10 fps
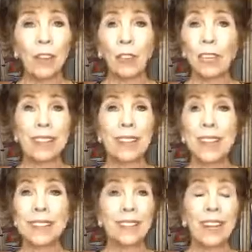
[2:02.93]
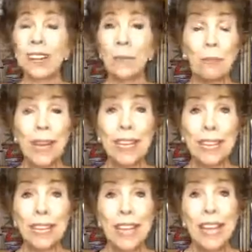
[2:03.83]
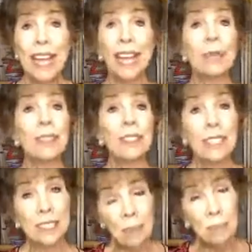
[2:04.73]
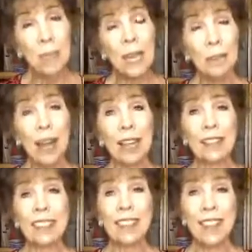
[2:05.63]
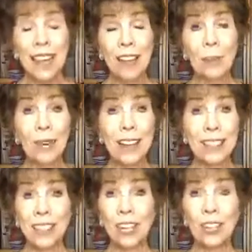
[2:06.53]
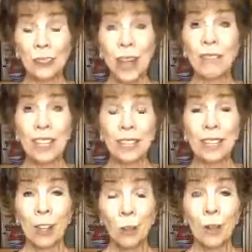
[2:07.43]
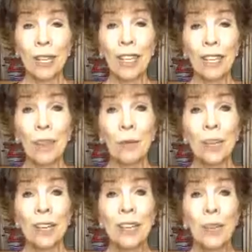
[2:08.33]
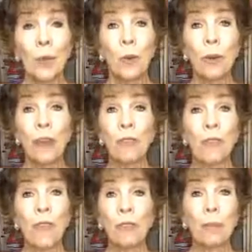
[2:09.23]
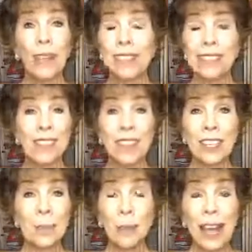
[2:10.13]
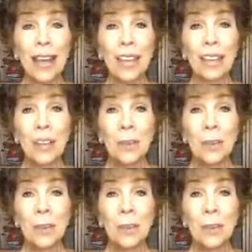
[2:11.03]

criticizing, and complaining. It was just minimized. And then when I started traveling globally, and I went, one of my favorite places on this planet